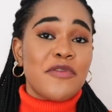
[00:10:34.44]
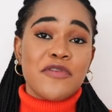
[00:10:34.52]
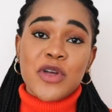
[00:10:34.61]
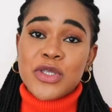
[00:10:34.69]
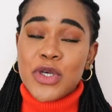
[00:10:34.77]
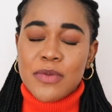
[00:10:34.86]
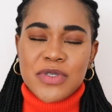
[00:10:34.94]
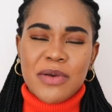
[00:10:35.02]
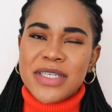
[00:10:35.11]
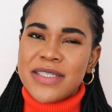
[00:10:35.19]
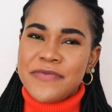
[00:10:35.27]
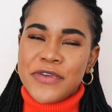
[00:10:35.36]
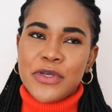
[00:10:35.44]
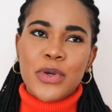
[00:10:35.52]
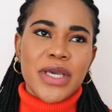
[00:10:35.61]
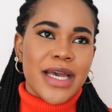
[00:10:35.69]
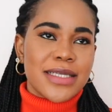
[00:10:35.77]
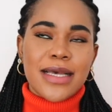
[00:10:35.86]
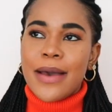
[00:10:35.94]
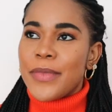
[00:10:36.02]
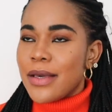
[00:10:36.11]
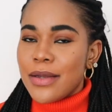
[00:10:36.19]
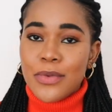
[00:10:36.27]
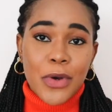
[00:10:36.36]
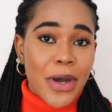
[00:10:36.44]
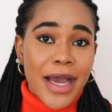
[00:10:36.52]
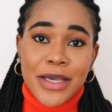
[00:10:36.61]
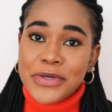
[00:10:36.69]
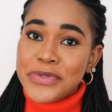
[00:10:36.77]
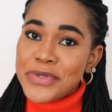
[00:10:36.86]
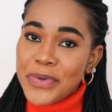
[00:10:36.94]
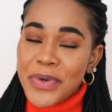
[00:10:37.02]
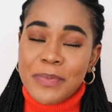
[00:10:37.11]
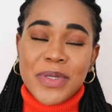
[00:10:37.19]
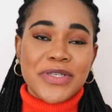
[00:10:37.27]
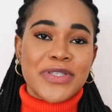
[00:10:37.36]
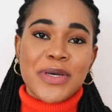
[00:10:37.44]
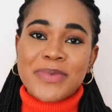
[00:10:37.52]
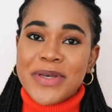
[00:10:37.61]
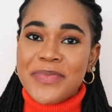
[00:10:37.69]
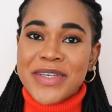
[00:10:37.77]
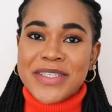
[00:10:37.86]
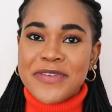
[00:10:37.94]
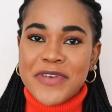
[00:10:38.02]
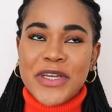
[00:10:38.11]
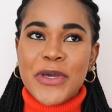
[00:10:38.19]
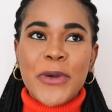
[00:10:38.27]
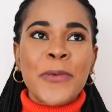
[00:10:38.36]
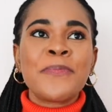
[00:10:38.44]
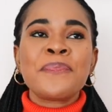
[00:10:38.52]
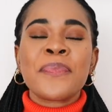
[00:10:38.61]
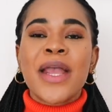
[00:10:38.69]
And if you've not thumbs up this video yet, I mean, what are you doing? Please thumbs up this video.